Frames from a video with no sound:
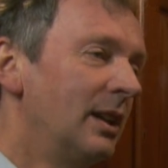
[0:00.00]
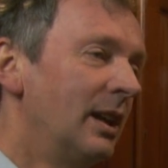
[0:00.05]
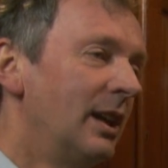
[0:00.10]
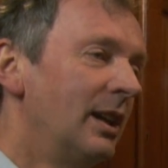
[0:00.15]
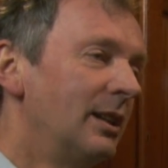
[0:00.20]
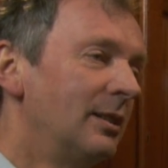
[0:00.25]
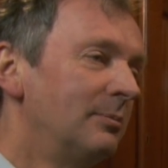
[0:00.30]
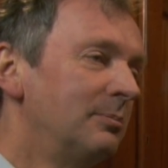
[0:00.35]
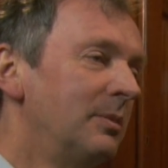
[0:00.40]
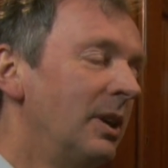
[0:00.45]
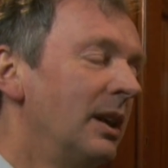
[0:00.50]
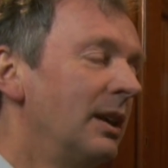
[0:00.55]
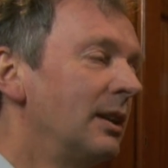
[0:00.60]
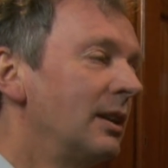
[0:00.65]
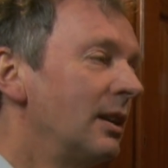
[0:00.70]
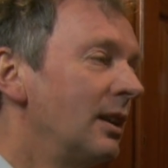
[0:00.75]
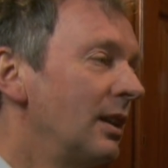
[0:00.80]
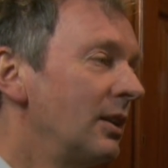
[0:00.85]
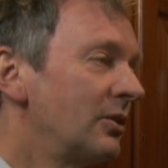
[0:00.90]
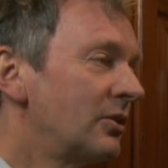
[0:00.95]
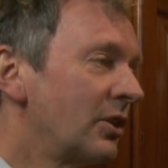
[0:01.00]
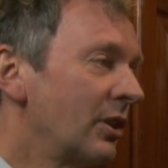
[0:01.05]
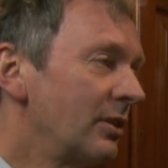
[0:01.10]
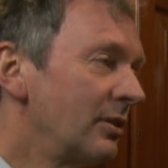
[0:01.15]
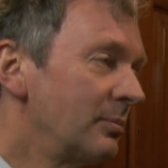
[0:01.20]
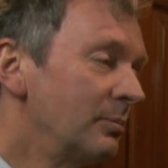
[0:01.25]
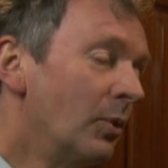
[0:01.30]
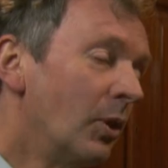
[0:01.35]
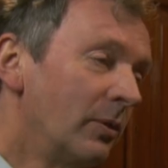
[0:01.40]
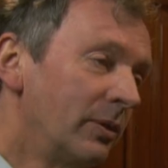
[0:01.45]
Um,
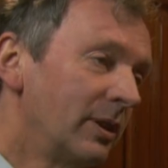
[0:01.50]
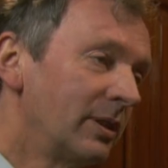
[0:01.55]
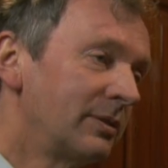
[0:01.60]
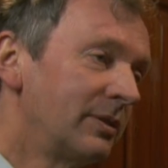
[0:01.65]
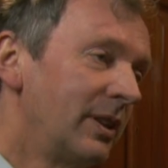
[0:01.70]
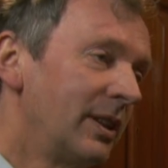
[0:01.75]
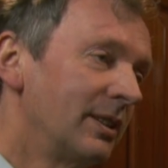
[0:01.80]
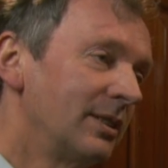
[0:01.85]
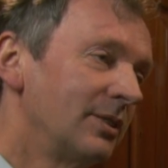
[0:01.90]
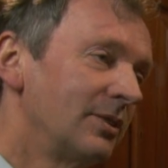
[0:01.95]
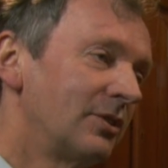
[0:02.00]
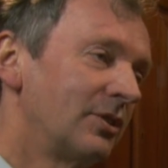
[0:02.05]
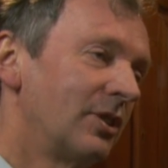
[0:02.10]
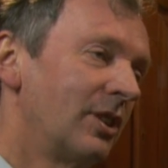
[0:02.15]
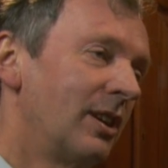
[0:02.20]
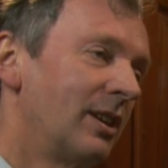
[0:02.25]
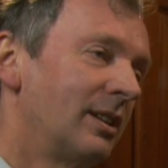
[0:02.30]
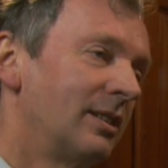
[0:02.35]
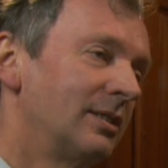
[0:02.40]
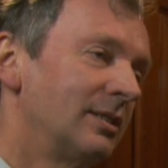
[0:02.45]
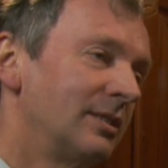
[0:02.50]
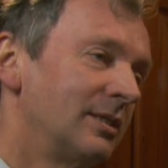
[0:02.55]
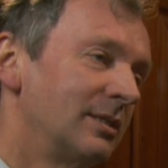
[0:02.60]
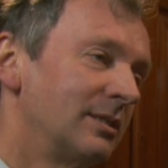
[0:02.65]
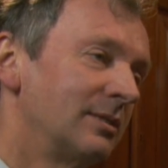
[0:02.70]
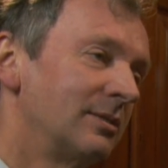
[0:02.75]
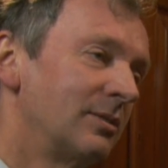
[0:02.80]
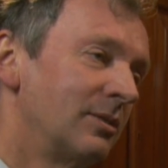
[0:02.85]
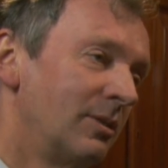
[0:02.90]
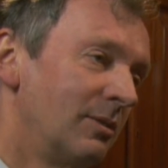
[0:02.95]
so morphic fields are
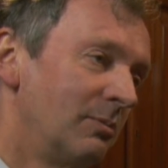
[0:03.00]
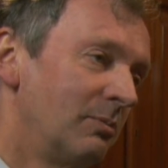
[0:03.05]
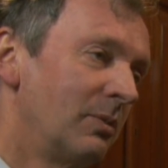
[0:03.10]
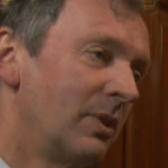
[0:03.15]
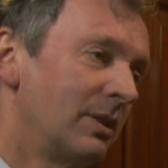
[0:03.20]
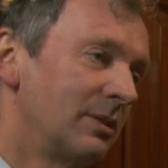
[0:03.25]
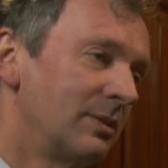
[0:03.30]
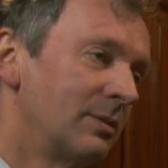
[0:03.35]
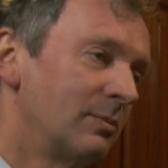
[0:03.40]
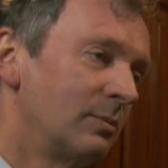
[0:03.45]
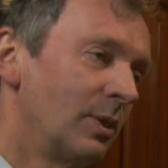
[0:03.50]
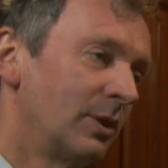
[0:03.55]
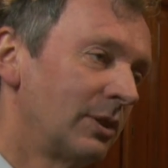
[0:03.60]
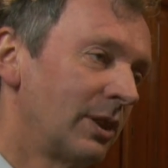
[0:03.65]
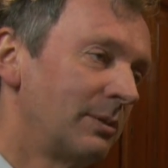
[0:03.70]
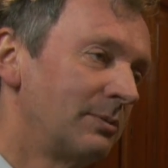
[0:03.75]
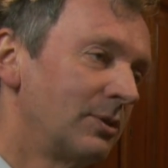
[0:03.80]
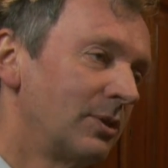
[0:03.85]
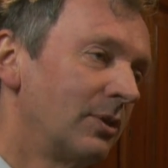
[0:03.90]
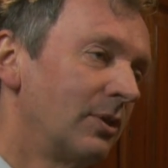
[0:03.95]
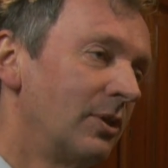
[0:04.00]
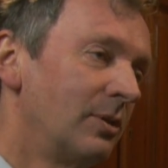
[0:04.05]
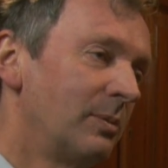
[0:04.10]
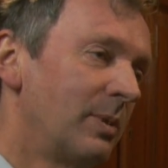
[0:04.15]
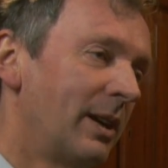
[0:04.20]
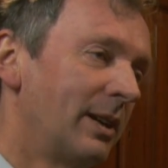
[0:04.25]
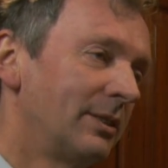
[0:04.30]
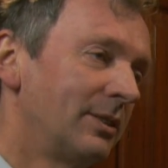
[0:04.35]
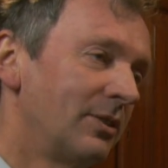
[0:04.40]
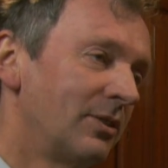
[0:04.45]
the, the, uh, what I'm talking
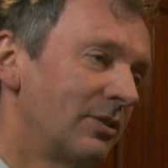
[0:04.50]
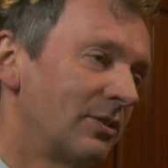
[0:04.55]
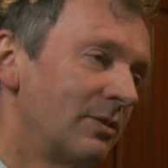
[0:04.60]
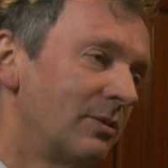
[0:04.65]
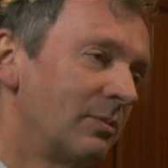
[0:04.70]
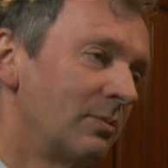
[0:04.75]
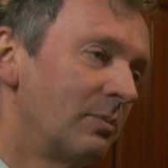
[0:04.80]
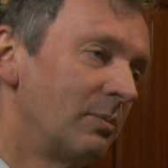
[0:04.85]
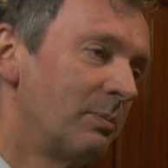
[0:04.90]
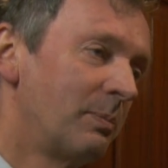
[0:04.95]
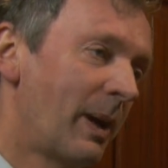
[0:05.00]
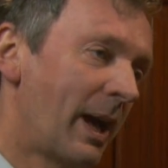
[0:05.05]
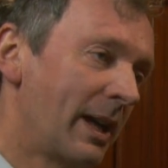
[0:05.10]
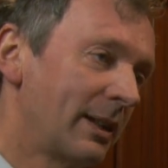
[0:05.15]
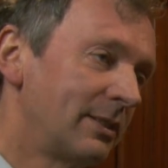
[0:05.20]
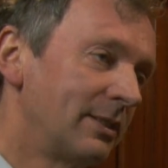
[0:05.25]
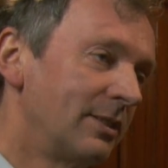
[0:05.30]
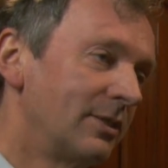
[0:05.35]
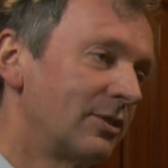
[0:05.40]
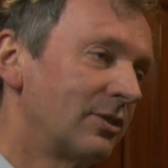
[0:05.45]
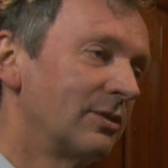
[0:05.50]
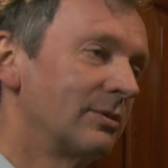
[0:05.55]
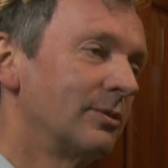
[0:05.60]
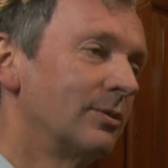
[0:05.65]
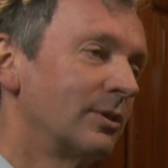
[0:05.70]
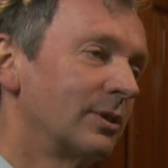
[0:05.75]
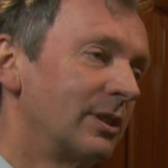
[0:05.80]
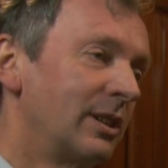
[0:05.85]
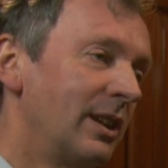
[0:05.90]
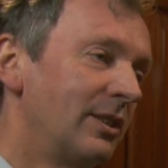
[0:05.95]
about is the patterns of
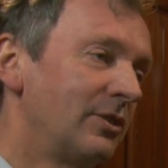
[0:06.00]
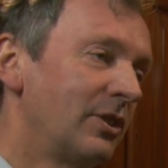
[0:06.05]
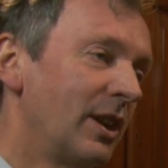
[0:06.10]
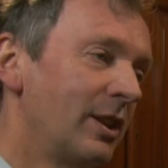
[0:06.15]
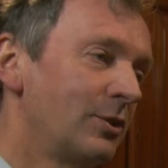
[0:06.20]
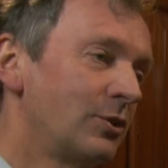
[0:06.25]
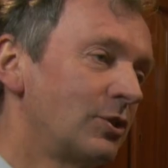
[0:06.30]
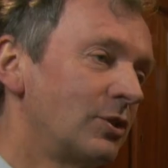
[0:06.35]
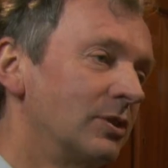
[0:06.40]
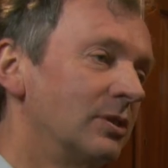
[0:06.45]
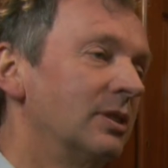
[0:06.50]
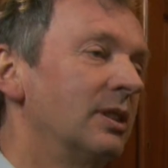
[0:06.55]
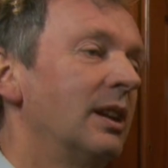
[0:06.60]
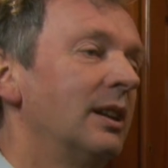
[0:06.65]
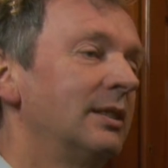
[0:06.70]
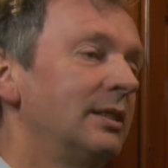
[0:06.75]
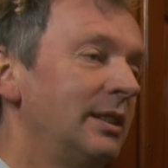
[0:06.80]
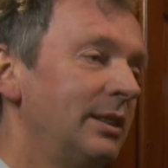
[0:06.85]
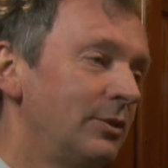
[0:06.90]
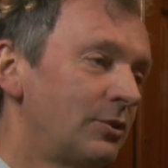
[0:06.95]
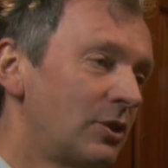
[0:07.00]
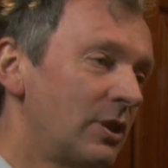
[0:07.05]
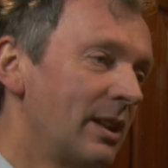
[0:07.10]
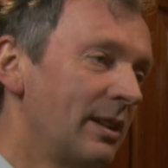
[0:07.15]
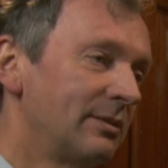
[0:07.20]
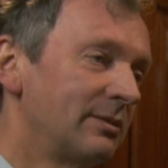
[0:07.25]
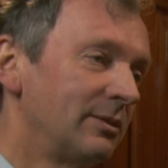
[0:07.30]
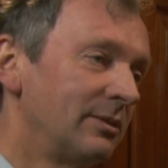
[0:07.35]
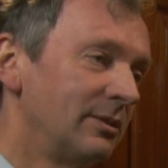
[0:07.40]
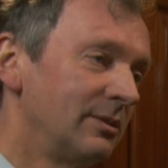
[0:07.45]
organization at each
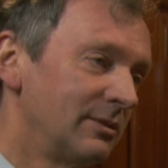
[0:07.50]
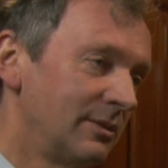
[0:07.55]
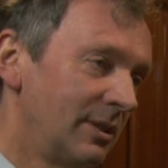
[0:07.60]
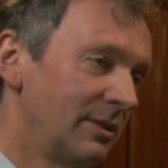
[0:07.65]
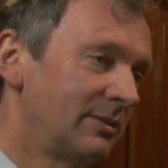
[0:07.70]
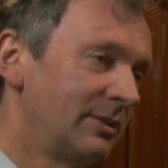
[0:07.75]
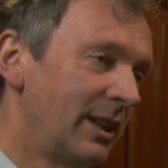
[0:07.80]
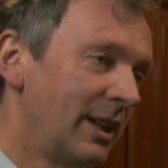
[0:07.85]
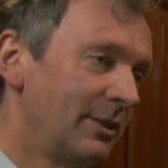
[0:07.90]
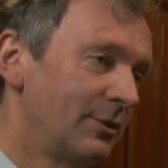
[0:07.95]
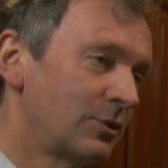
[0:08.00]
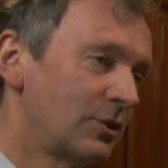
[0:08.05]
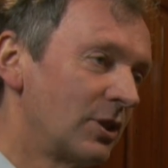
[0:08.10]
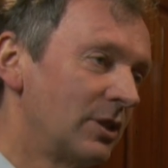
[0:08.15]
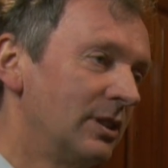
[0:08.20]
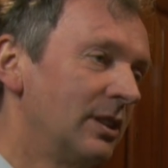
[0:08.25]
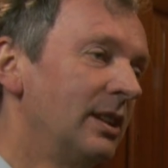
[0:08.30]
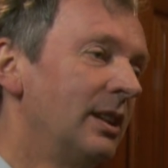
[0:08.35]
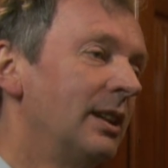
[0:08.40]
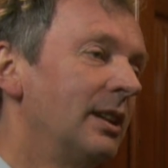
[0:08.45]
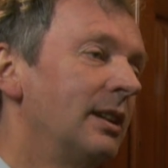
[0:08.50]
level of nature,